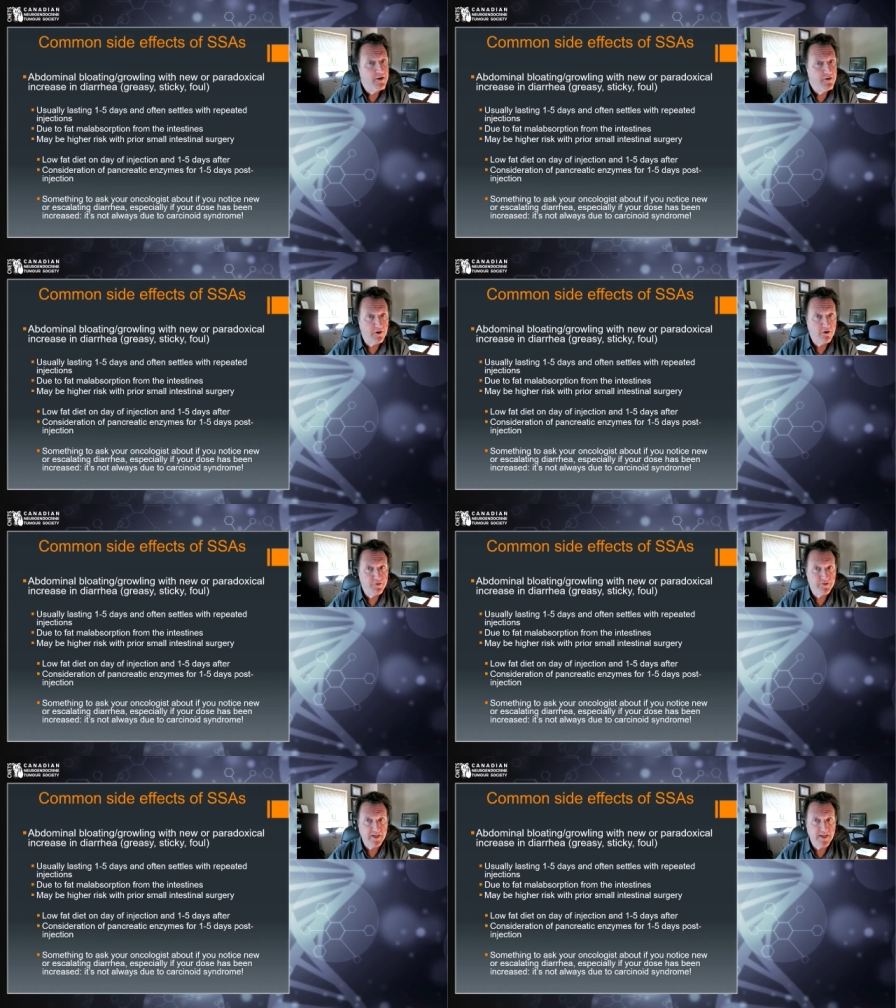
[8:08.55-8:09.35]
Not
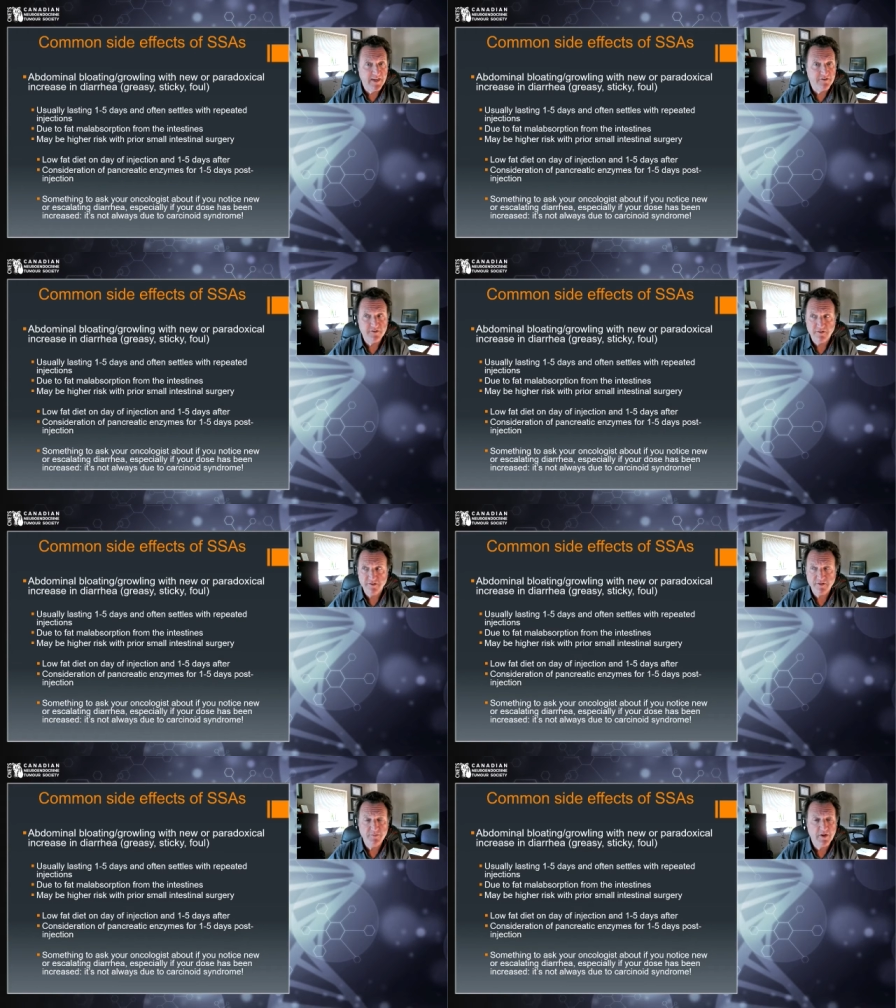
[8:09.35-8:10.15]
always the case.
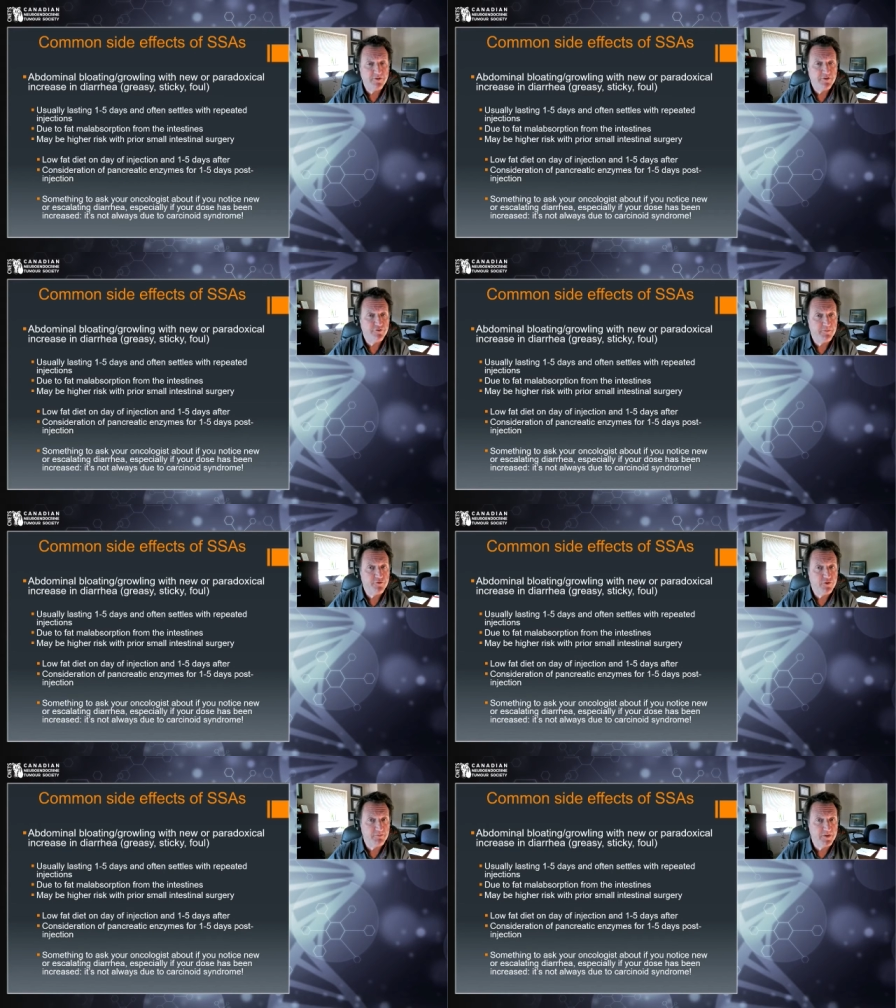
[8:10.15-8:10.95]
Sometimes it's from the
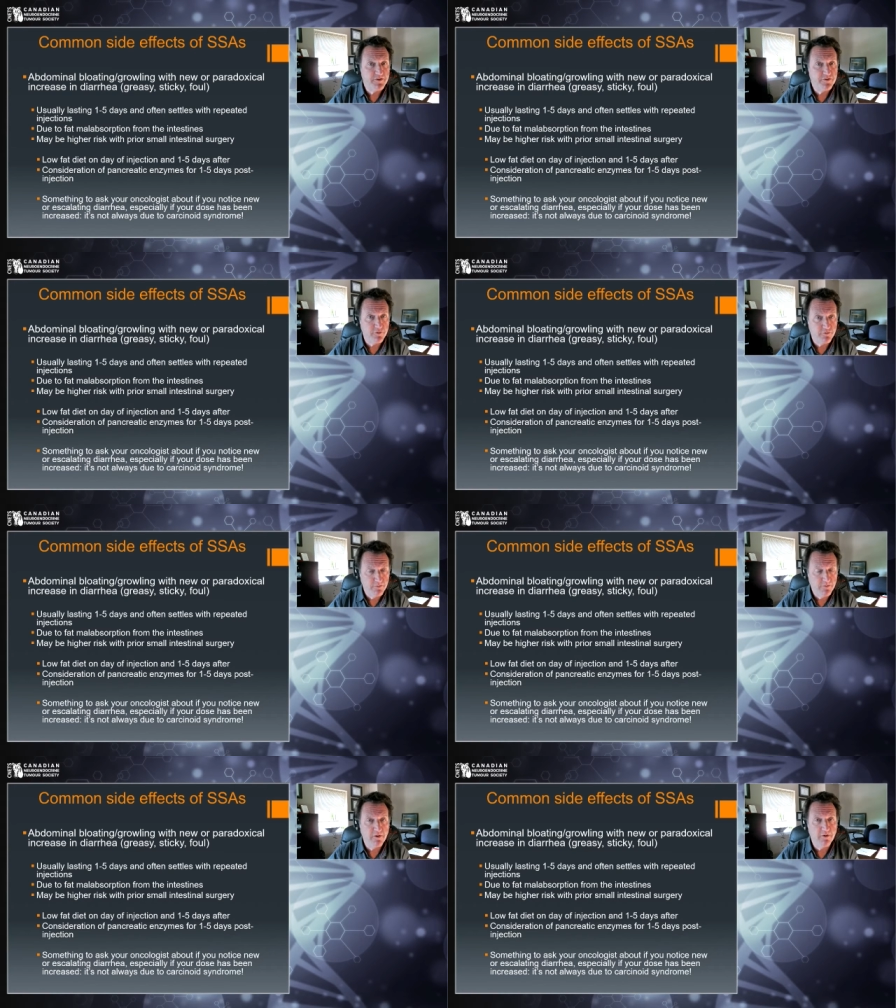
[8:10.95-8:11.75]
treatment. So
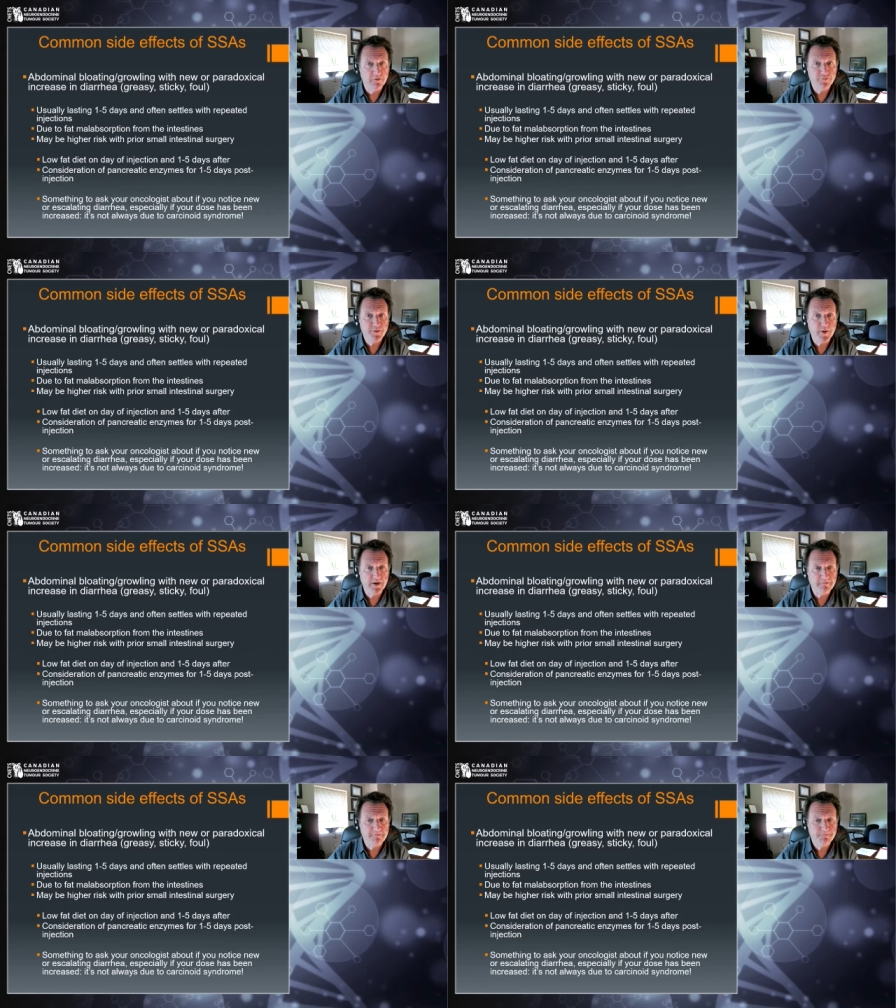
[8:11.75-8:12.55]
always beware.